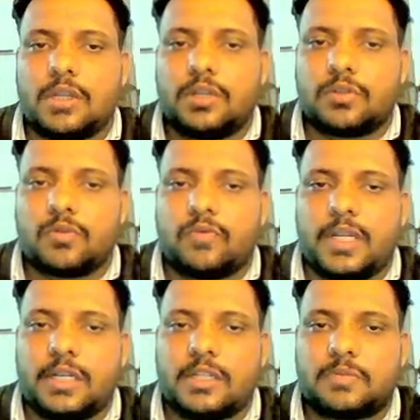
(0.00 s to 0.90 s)
so
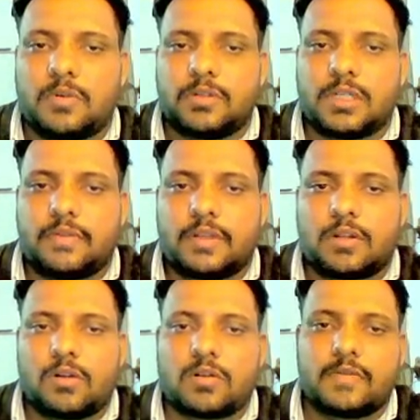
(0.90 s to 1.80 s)
when it is positive in
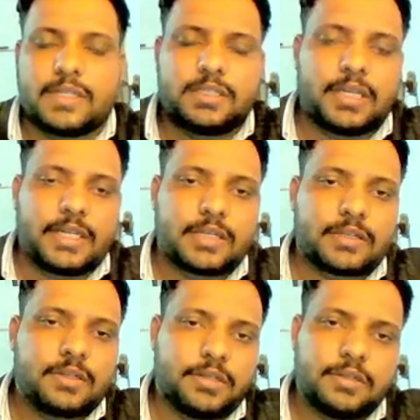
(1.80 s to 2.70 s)
clockwise
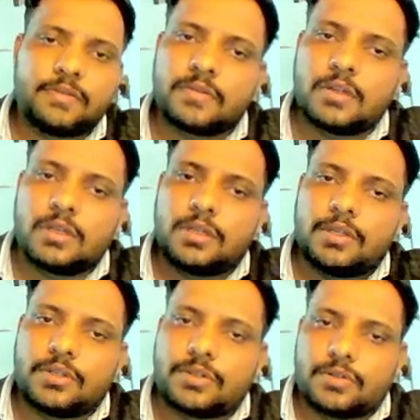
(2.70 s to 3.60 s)
direction,
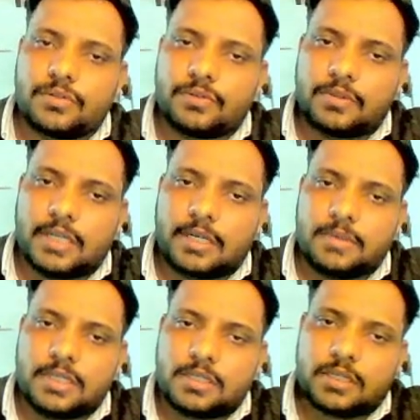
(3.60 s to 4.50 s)
so that
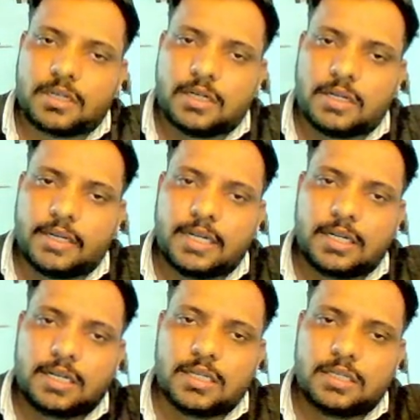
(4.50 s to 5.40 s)
means
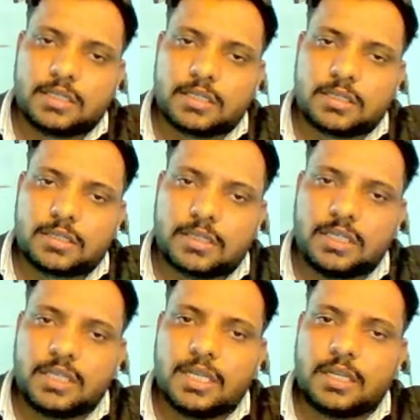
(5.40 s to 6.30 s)
delta
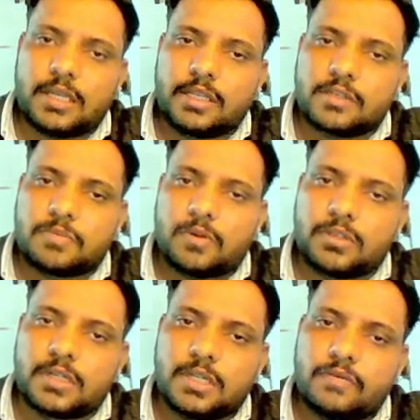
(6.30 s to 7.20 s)
CL is
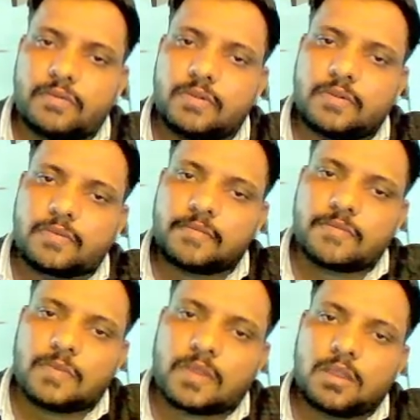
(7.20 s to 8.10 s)
positive.
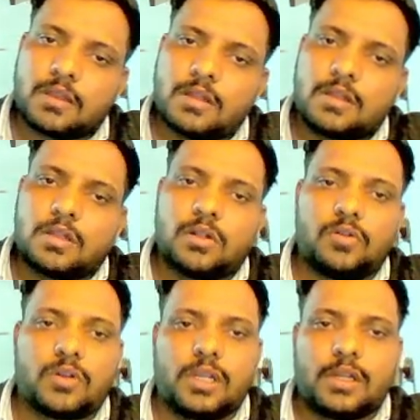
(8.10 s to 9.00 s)

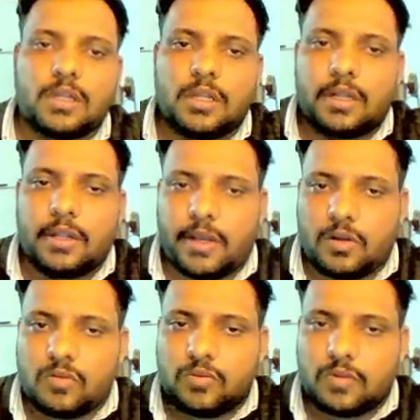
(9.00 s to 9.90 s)
Okay,
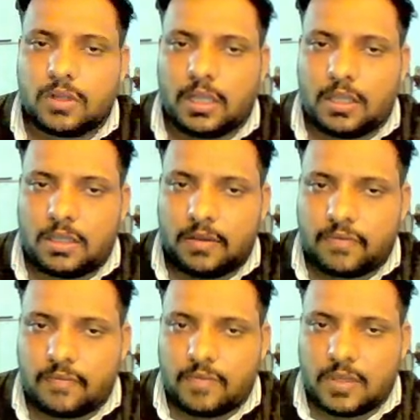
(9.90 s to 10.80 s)
now
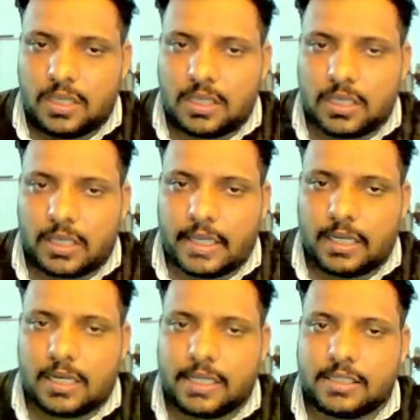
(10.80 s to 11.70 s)
if we
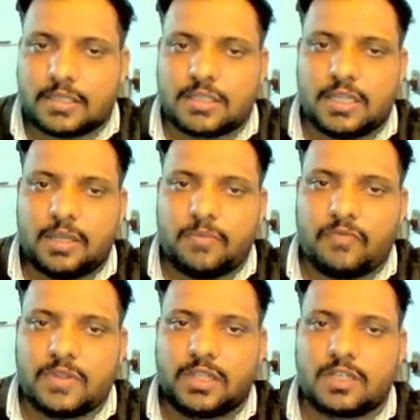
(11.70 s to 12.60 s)
analyze the same
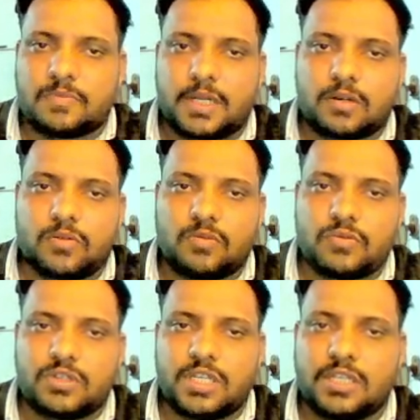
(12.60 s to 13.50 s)
with respect to
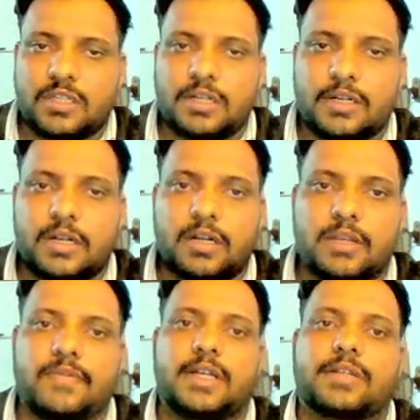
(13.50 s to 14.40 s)
change in rudder
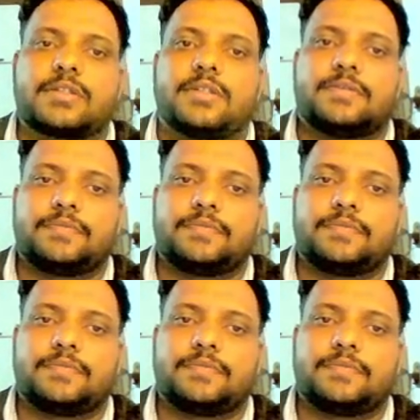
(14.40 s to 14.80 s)
deflection,